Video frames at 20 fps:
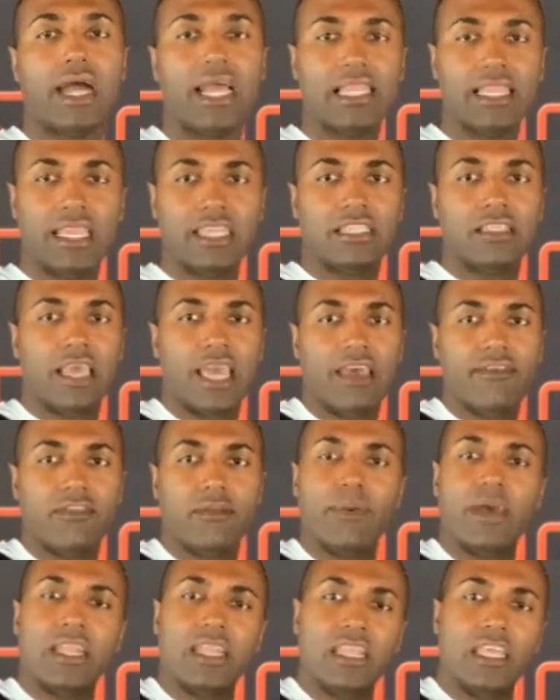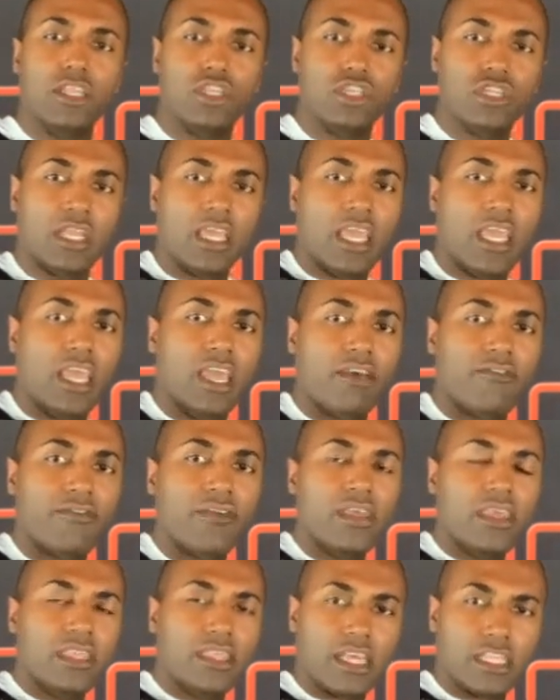I like to have it about an inch and a half.
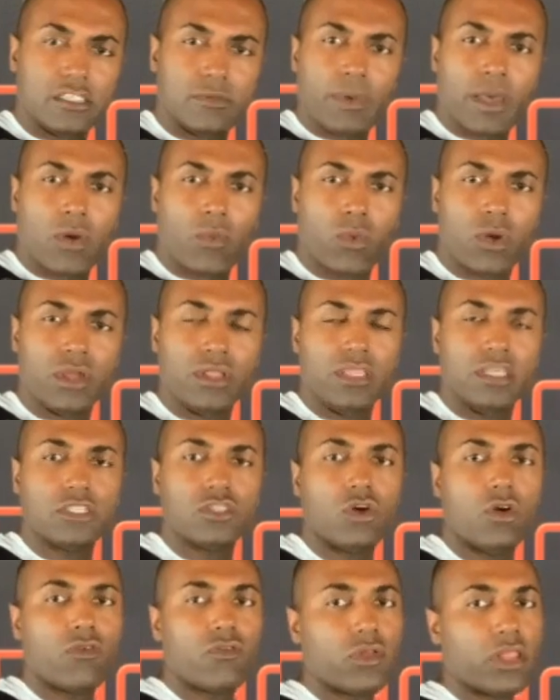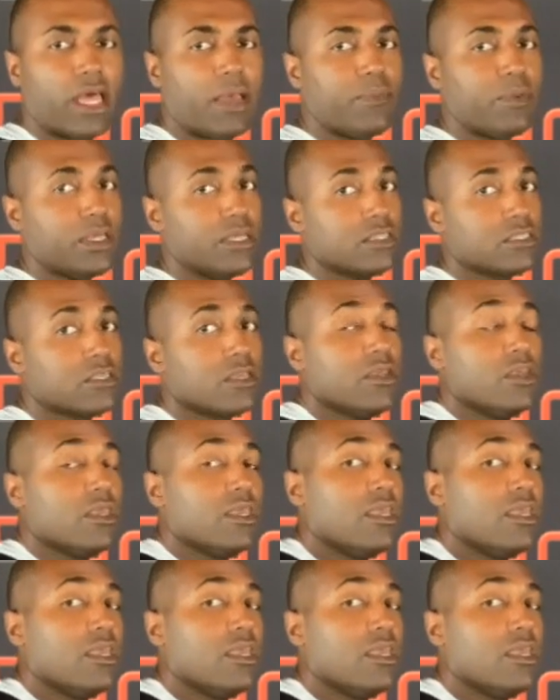That's about where this overlap is.